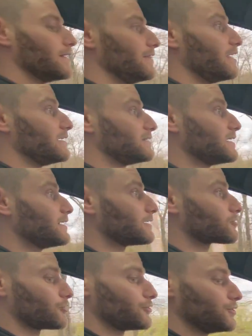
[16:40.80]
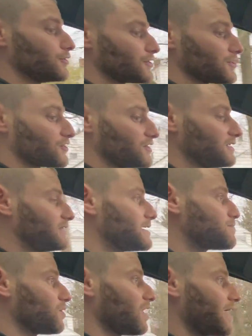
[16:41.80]
They did introduce a CD
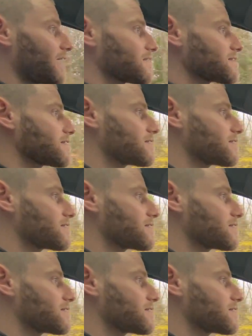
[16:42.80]
player,